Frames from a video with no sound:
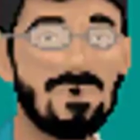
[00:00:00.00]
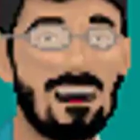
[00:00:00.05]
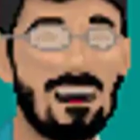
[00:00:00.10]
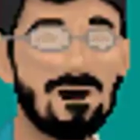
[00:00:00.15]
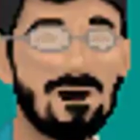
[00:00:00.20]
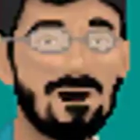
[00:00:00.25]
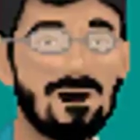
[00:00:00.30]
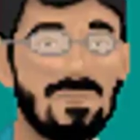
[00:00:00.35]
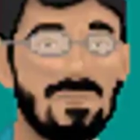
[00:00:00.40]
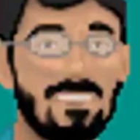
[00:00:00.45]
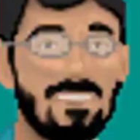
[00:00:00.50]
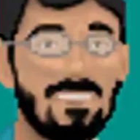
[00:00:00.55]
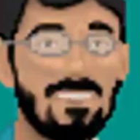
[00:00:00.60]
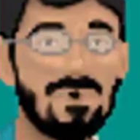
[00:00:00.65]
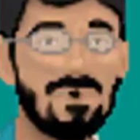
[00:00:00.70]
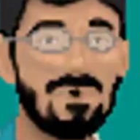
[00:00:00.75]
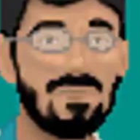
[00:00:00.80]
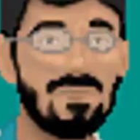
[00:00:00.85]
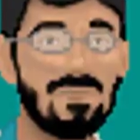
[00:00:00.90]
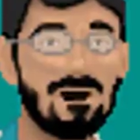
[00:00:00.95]
so he
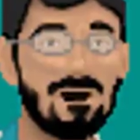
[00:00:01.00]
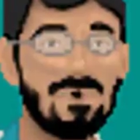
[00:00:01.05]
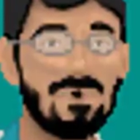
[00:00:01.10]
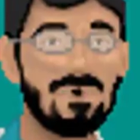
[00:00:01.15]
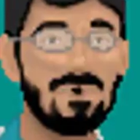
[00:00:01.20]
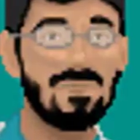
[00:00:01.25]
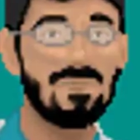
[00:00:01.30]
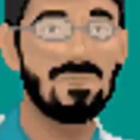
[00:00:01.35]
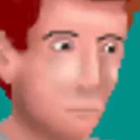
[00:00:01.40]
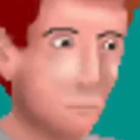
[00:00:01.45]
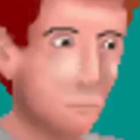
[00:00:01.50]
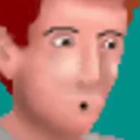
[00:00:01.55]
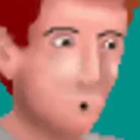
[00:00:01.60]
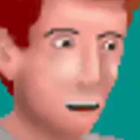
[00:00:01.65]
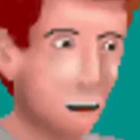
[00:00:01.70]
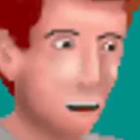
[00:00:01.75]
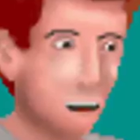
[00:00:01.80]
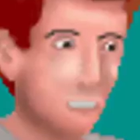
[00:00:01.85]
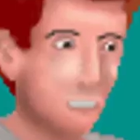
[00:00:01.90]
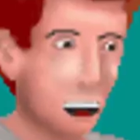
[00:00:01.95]
can arrest this
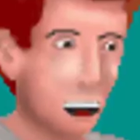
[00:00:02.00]
person.